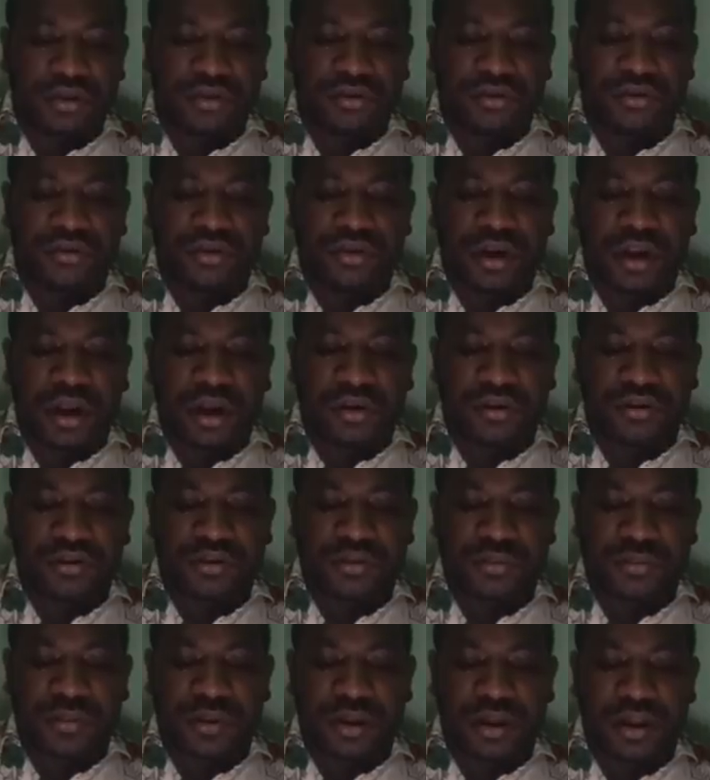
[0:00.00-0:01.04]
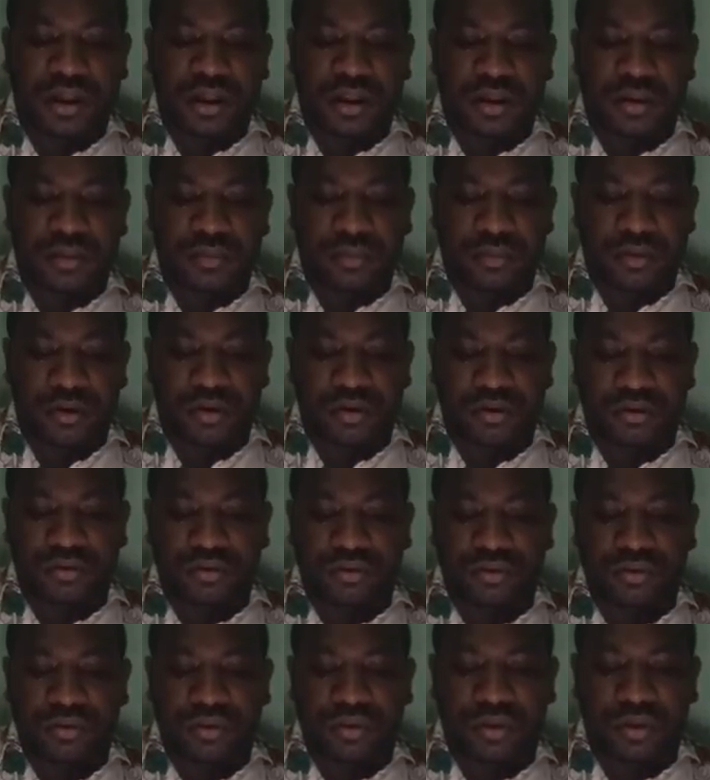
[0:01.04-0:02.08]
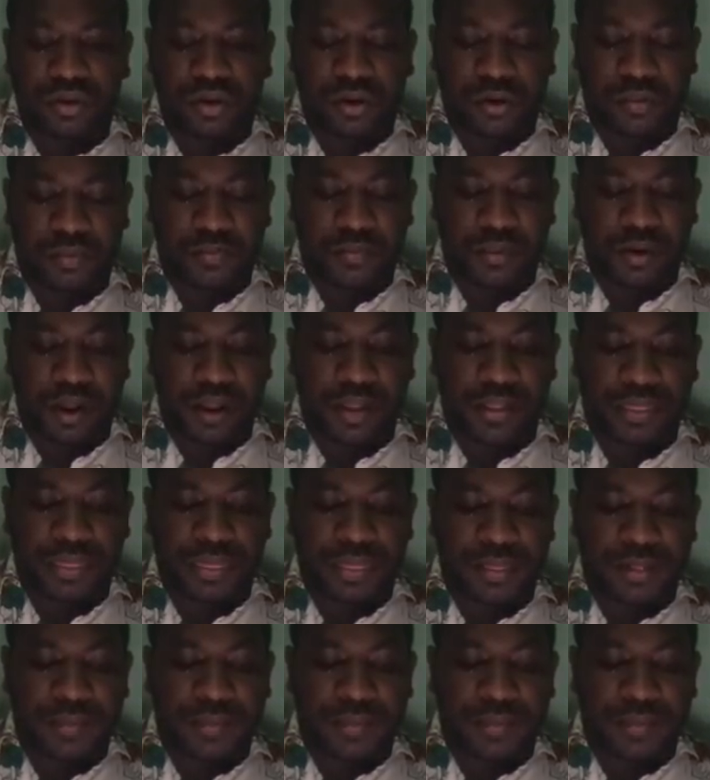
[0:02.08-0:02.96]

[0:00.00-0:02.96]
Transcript: to draw small amount of blood.